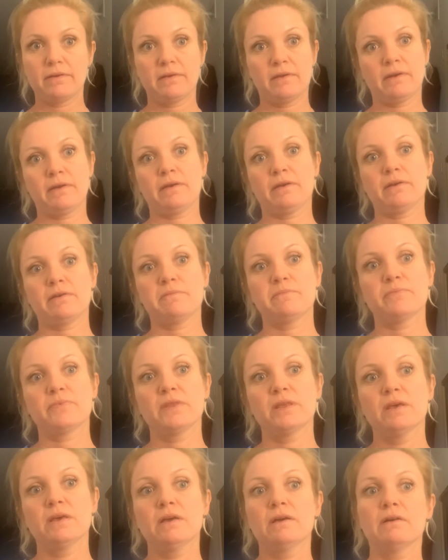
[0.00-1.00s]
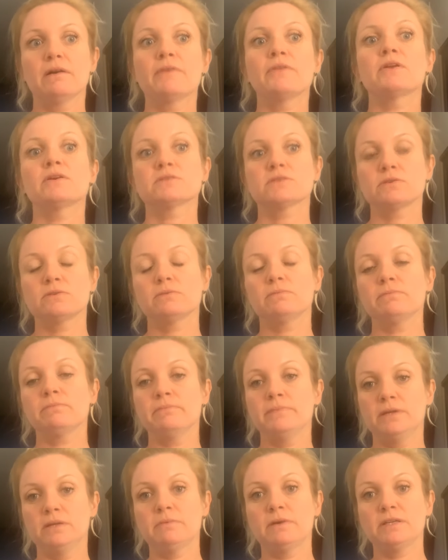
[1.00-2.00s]
But then also
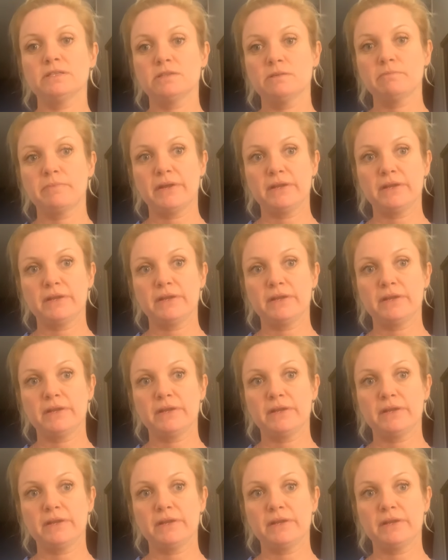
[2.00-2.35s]
minimizing